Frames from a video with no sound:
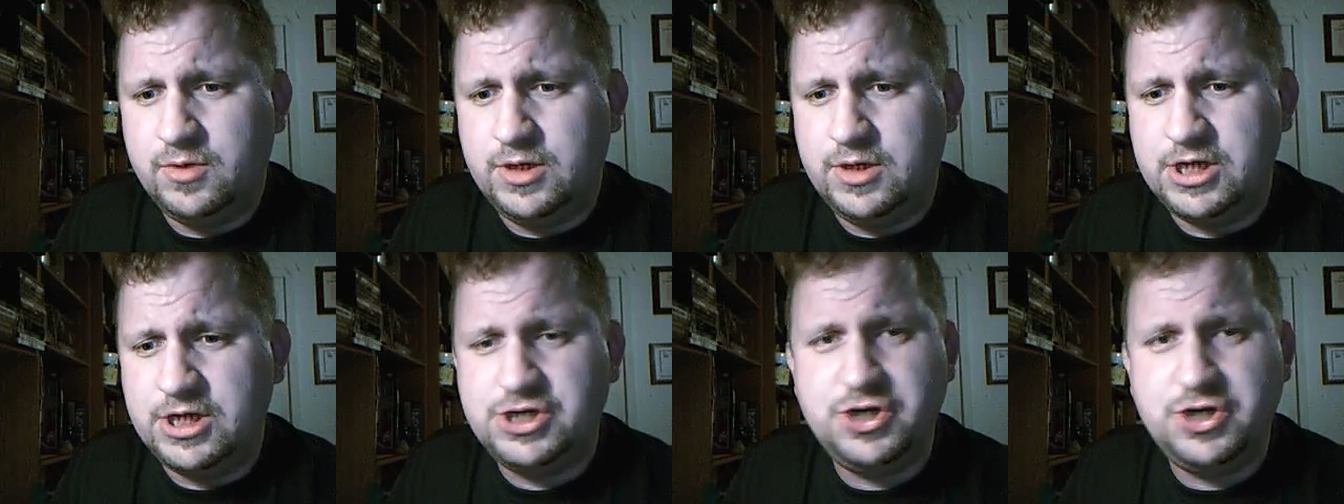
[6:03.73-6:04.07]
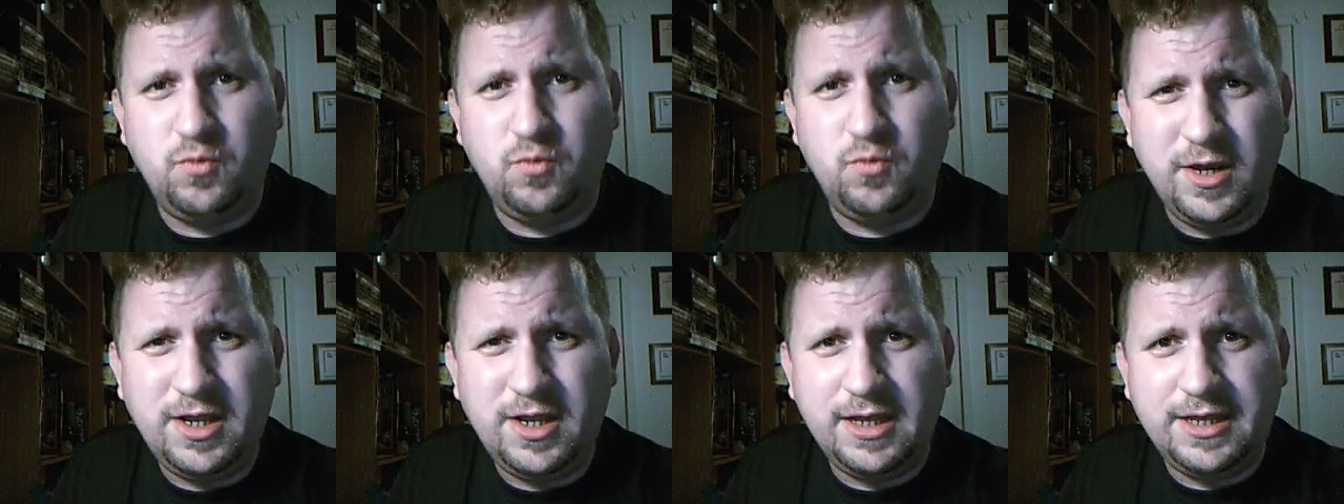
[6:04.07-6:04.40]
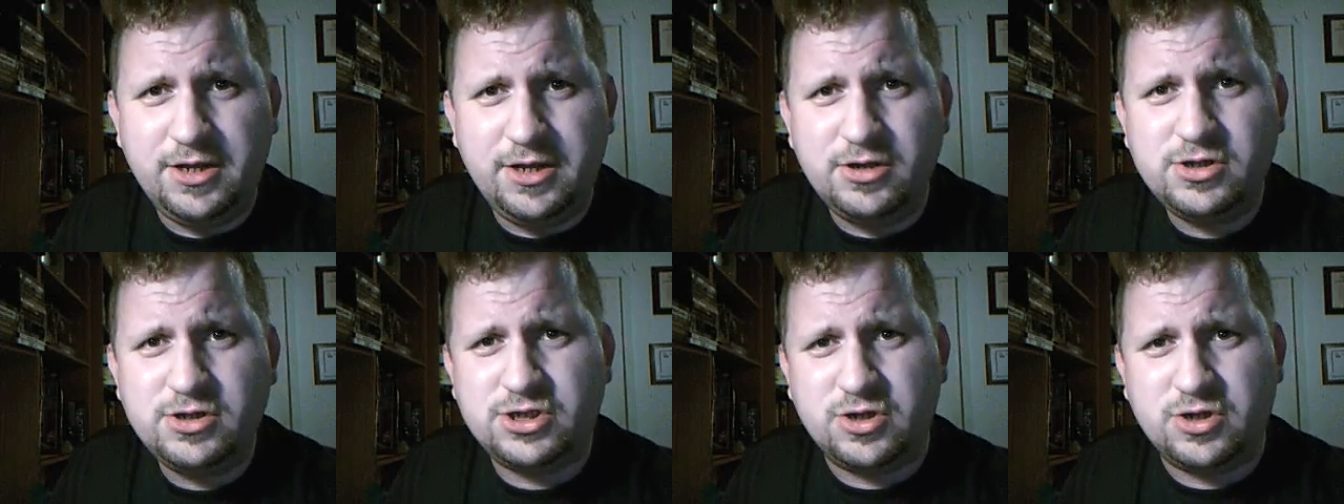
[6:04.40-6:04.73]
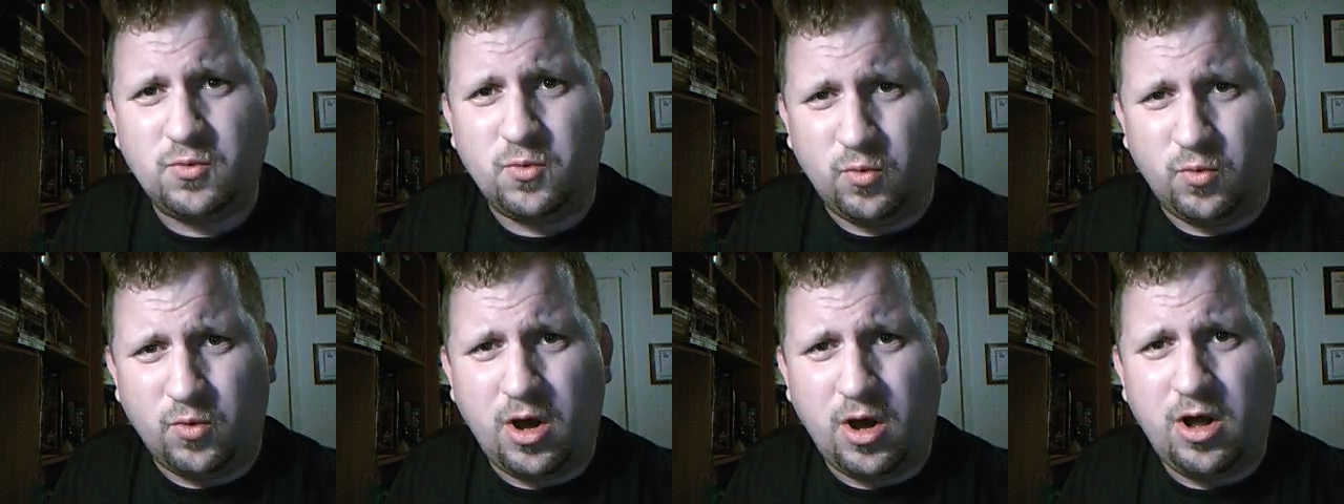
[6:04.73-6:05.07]
did you really used
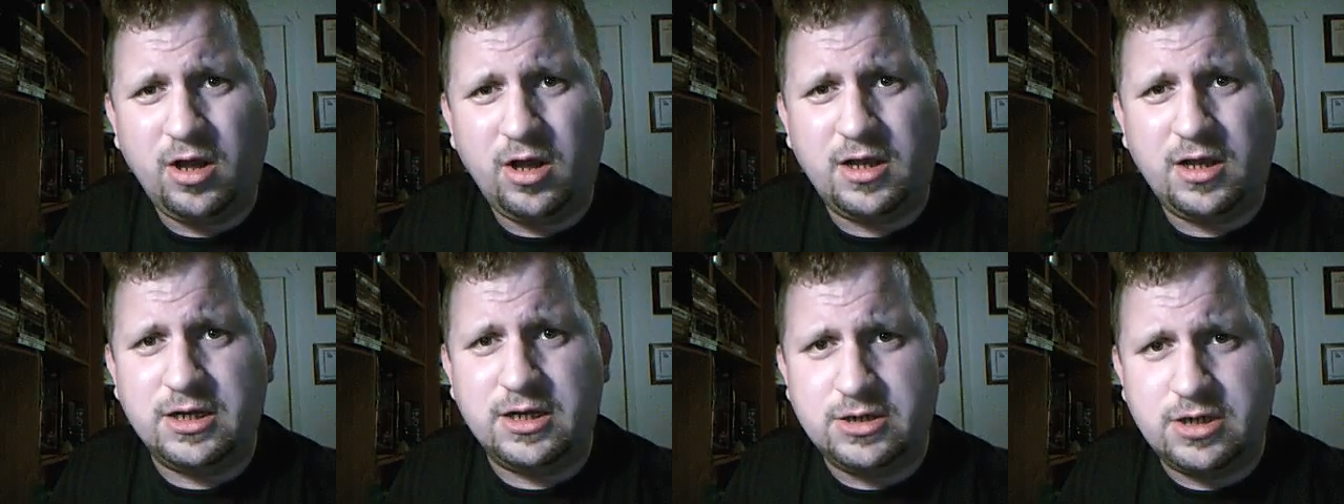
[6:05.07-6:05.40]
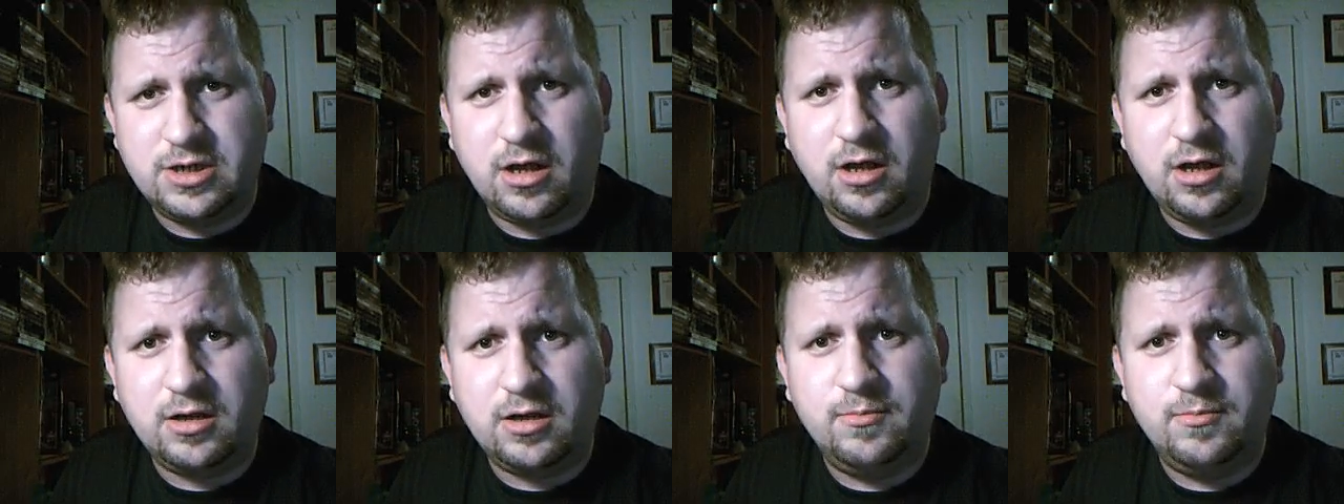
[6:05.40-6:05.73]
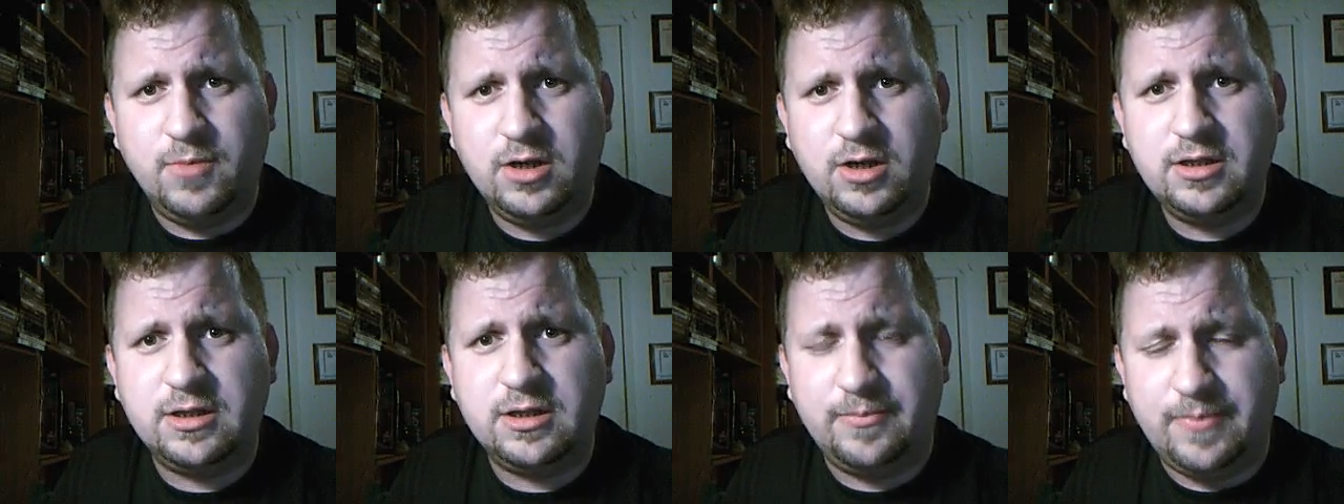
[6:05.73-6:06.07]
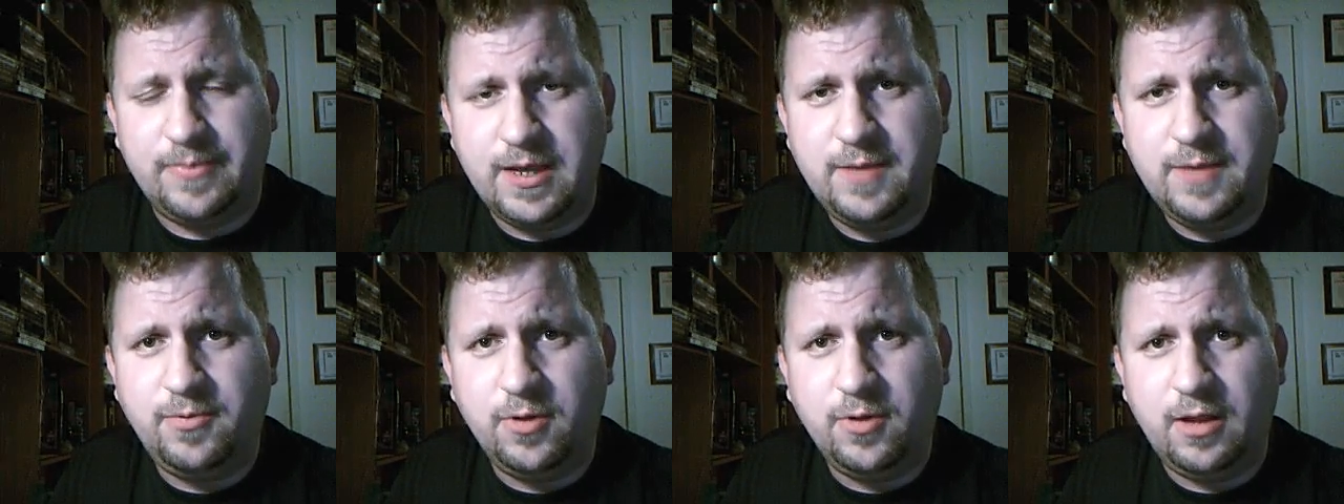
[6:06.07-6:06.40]
to walk and talk among the
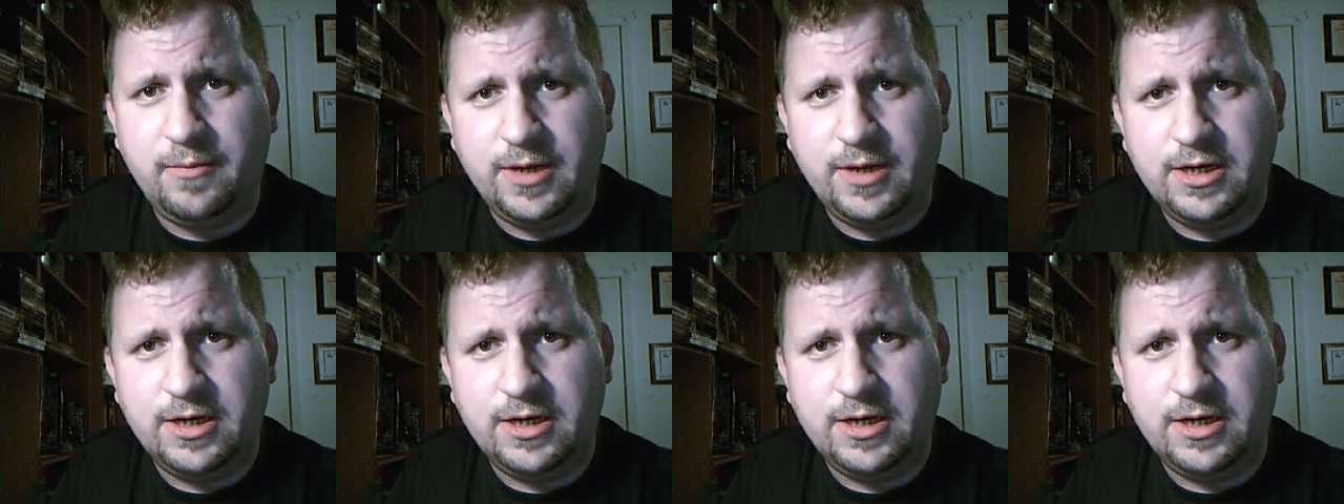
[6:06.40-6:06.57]
people?